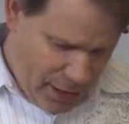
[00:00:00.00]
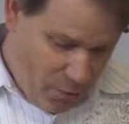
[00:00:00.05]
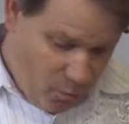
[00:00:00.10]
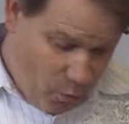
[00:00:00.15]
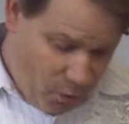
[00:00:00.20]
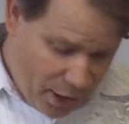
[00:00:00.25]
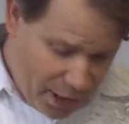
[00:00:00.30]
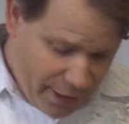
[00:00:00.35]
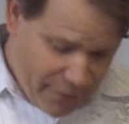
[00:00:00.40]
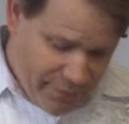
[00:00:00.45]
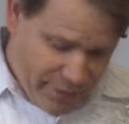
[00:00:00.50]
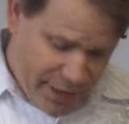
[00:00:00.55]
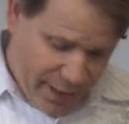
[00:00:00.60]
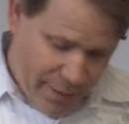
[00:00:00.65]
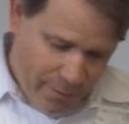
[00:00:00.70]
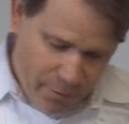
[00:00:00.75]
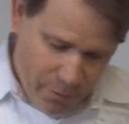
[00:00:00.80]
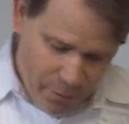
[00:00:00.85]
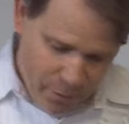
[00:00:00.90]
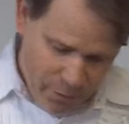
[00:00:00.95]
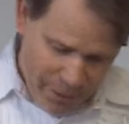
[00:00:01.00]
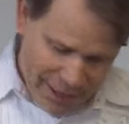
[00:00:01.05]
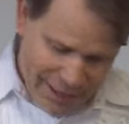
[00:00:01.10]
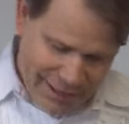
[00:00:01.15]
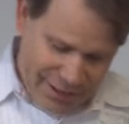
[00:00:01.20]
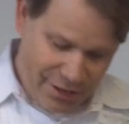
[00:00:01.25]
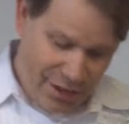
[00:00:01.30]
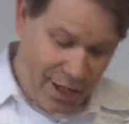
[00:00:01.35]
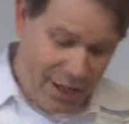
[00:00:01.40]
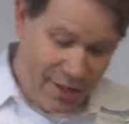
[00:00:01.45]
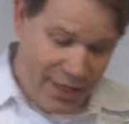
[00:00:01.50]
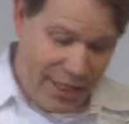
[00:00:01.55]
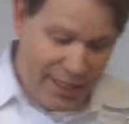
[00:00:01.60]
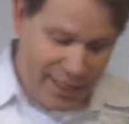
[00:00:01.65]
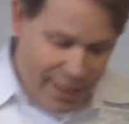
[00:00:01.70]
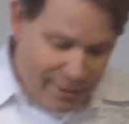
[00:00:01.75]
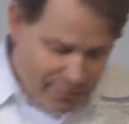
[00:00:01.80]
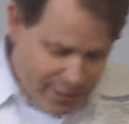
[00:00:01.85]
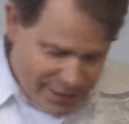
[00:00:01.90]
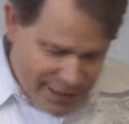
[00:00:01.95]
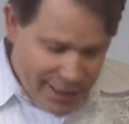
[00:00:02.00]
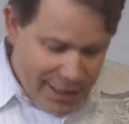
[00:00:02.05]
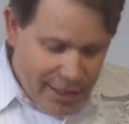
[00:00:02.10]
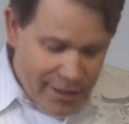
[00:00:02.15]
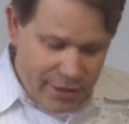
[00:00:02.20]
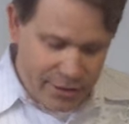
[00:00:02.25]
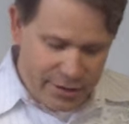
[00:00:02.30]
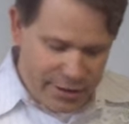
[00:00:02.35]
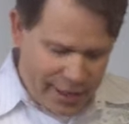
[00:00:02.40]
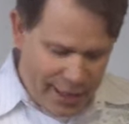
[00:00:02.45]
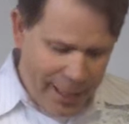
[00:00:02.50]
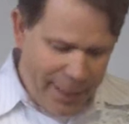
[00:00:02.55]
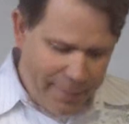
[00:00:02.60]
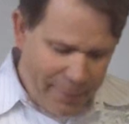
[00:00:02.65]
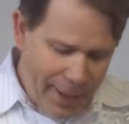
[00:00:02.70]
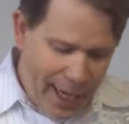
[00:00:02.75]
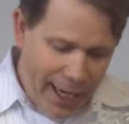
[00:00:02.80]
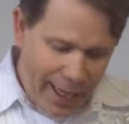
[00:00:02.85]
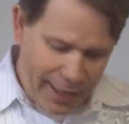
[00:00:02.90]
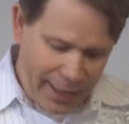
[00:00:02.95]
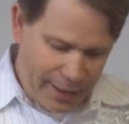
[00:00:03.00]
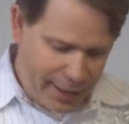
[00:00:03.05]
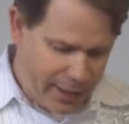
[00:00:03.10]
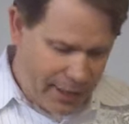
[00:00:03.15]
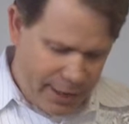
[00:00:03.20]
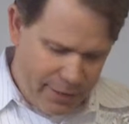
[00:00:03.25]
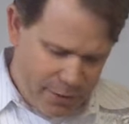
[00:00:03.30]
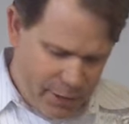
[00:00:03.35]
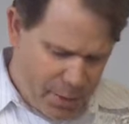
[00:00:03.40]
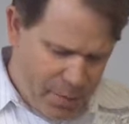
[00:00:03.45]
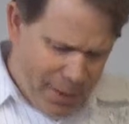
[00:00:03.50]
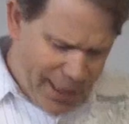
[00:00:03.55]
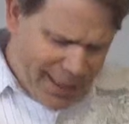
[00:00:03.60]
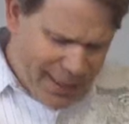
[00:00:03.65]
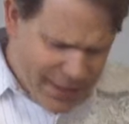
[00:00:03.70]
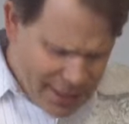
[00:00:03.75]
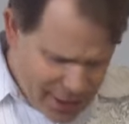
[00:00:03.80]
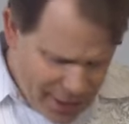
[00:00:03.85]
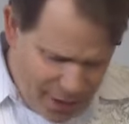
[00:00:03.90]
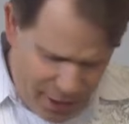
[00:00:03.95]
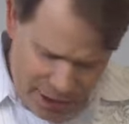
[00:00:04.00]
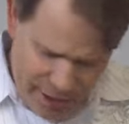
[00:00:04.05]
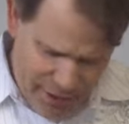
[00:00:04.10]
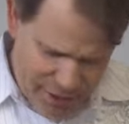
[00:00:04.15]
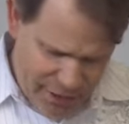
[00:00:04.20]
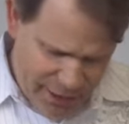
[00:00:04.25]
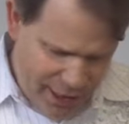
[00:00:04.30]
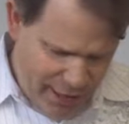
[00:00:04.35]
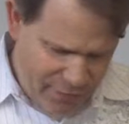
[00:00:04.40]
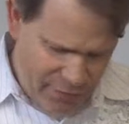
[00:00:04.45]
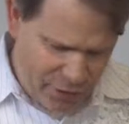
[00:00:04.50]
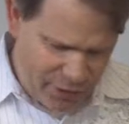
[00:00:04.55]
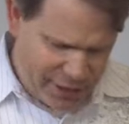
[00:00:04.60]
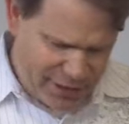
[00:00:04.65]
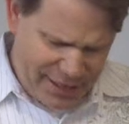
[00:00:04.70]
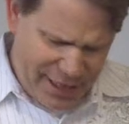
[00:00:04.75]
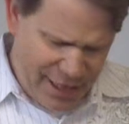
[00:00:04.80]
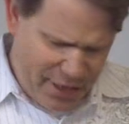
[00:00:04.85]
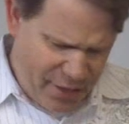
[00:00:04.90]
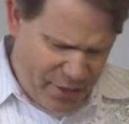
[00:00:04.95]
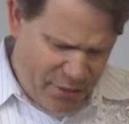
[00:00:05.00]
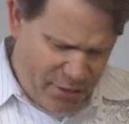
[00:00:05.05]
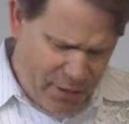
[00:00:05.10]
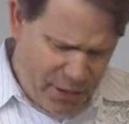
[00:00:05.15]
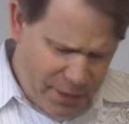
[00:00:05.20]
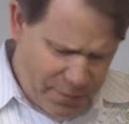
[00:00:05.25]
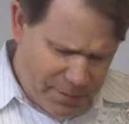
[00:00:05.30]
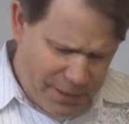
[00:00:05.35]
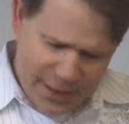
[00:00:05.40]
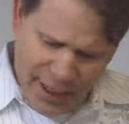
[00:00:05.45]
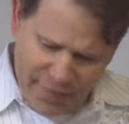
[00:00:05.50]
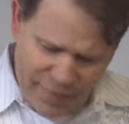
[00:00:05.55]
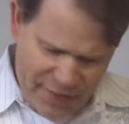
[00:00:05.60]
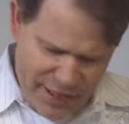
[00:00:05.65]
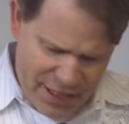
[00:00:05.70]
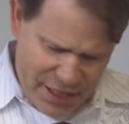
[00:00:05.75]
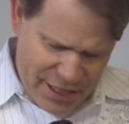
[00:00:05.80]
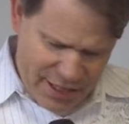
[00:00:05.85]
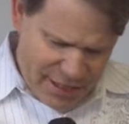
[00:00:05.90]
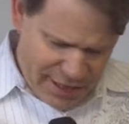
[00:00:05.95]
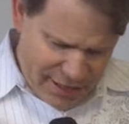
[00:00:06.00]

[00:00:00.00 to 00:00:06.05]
And one of them, when he saw that he was healed, came back. And he was praising God in a loud voice. And he threw himself at